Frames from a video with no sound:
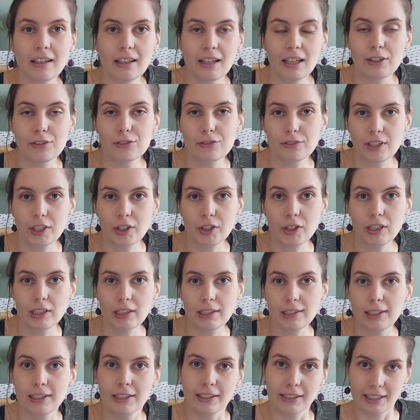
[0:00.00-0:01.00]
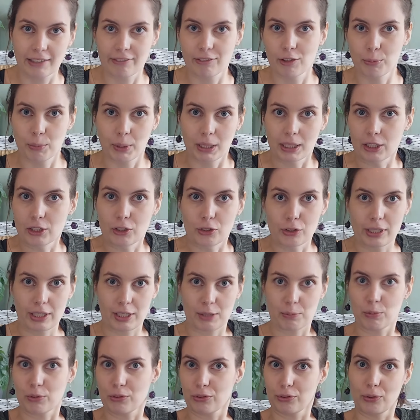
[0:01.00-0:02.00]
I've very clearly never made a
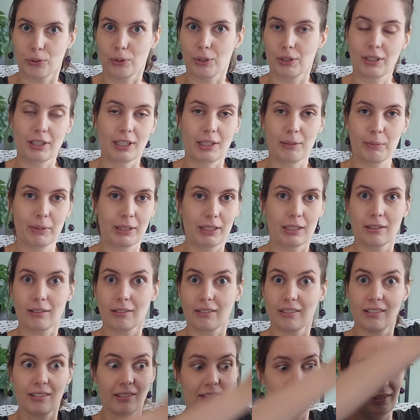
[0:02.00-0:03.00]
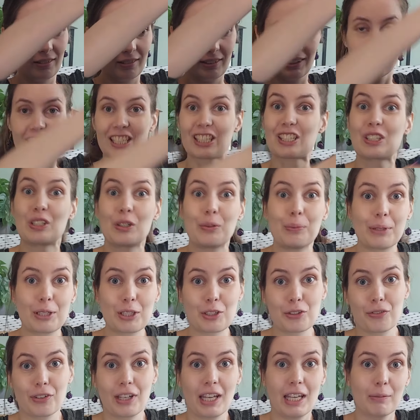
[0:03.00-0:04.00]
dress before. I'm like, oh, there's so
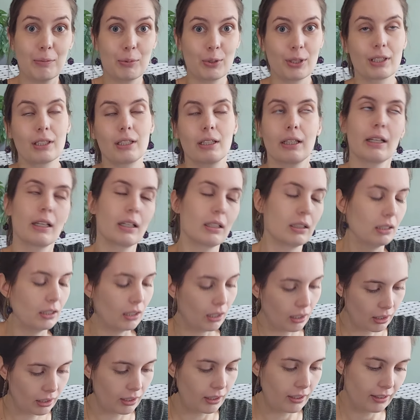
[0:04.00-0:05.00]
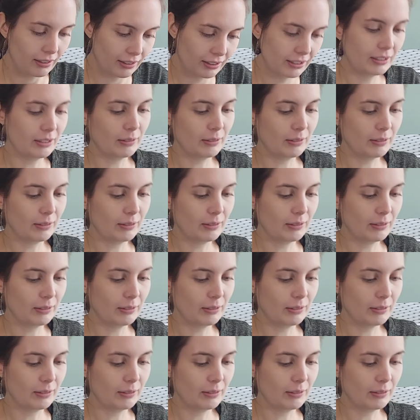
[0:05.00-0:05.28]
much fabric, yeah, duh.